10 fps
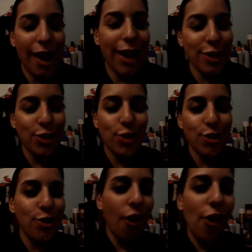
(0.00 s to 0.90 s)
I
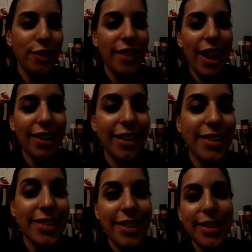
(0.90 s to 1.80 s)
do all of that,
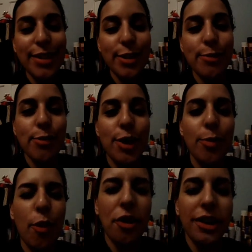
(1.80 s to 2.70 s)
because it's
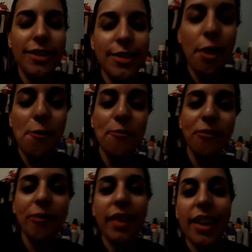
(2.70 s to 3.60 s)
pretty boring. So
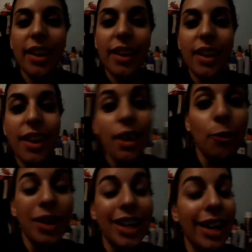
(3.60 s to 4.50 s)

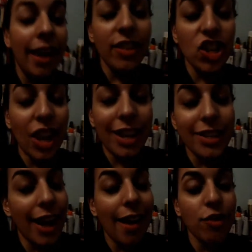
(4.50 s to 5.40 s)
we can have a
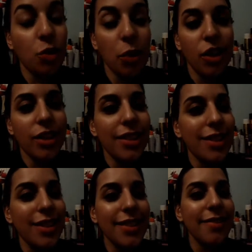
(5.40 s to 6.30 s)
chat afterwards.
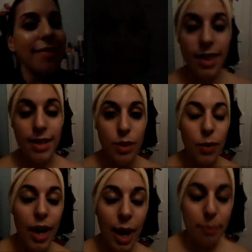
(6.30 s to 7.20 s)
This is
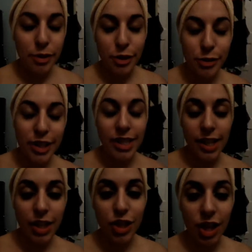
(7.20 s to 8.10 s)
what happens when you
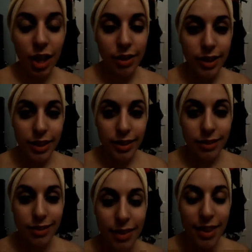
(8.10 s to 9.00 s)
take a shower
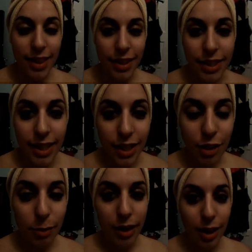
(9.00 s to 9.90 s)
without
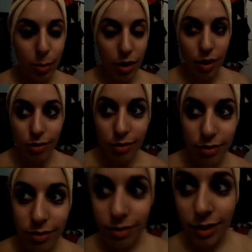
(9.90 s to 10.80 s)
taking your makeup off.
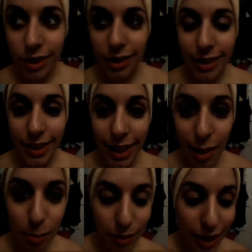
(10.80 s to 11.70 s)
Do you see
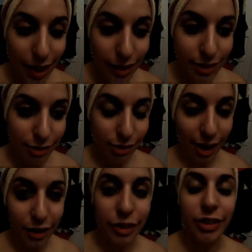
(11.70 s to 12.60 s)
that black
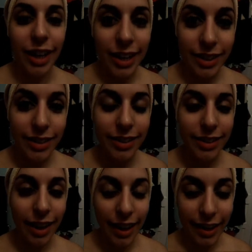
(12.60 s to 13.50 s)
raccoon eyes
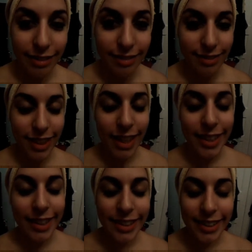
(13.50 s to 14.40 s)
I have?
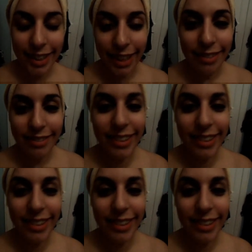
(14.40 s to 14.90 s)
Yeah.